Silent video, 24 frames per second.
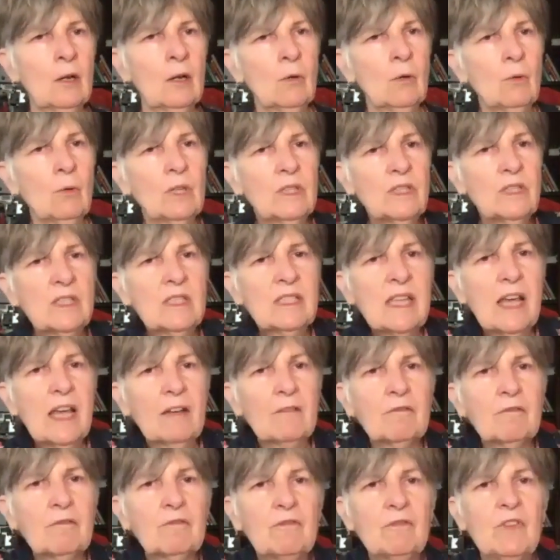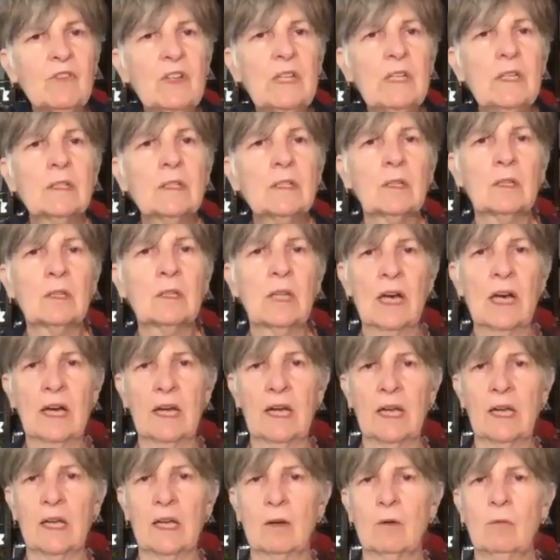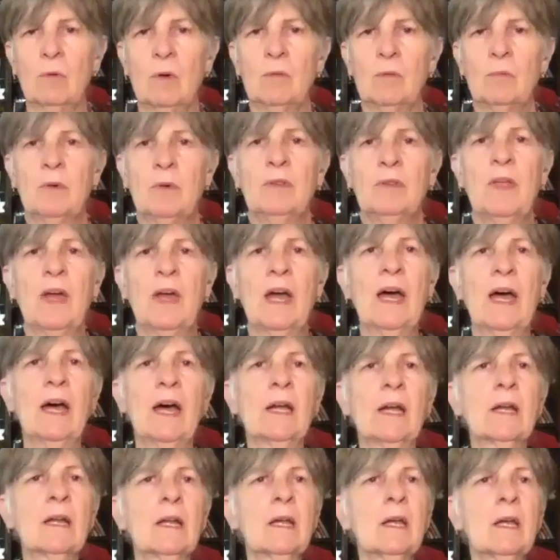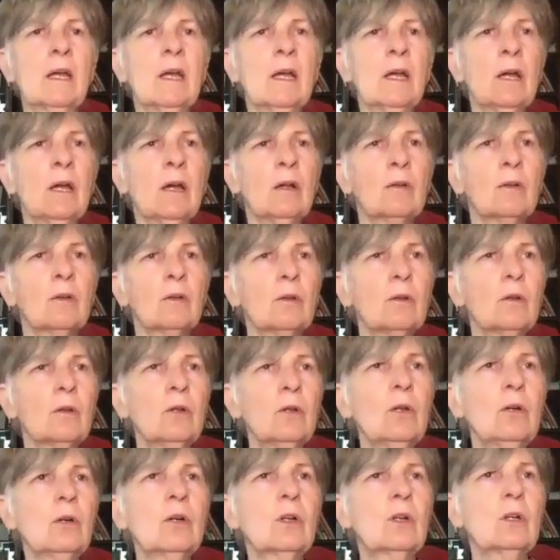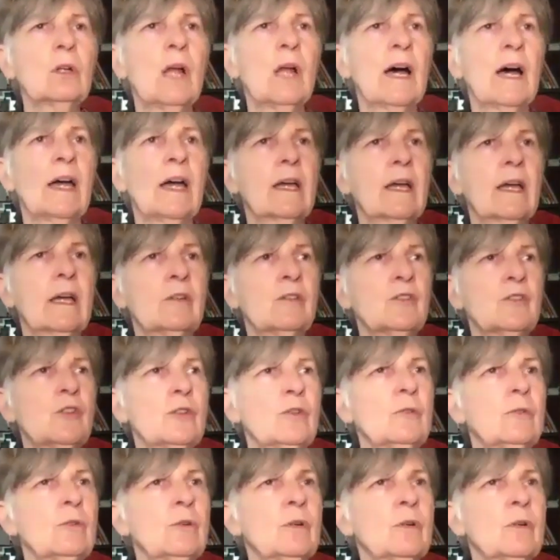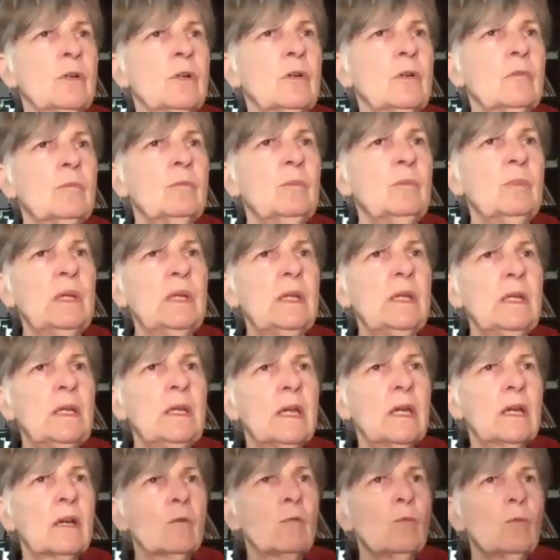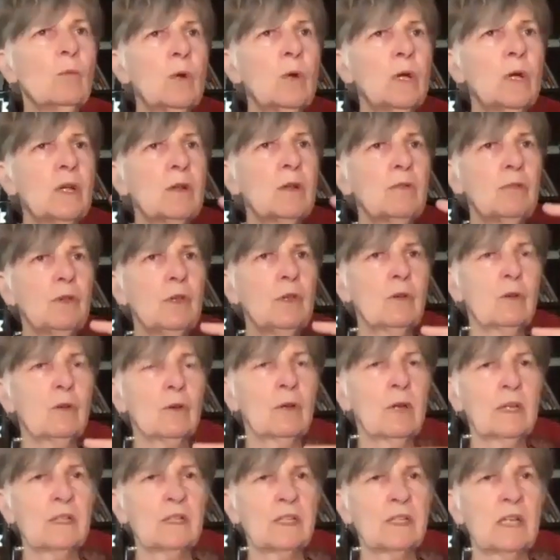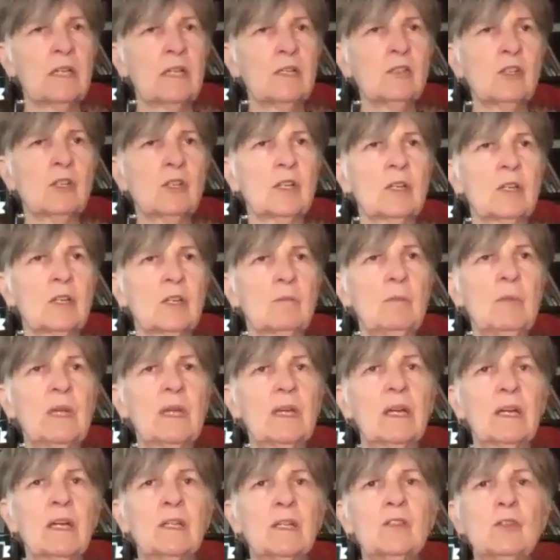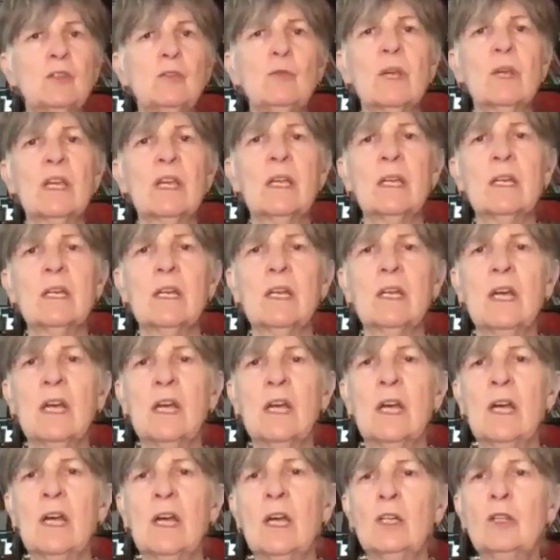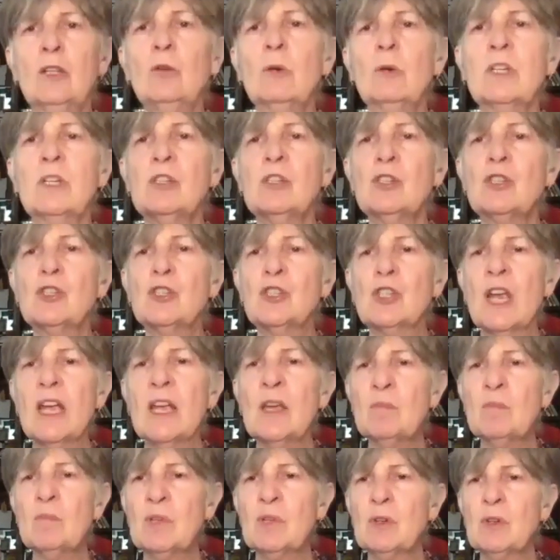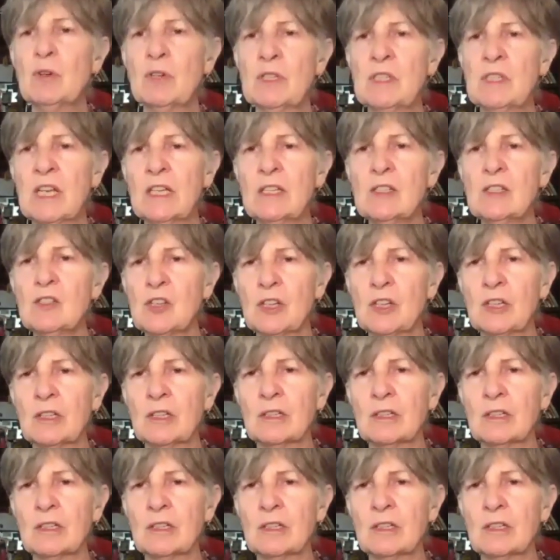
What does that feel like? What would that look like as you're being with your attention? Because you can shape your attention.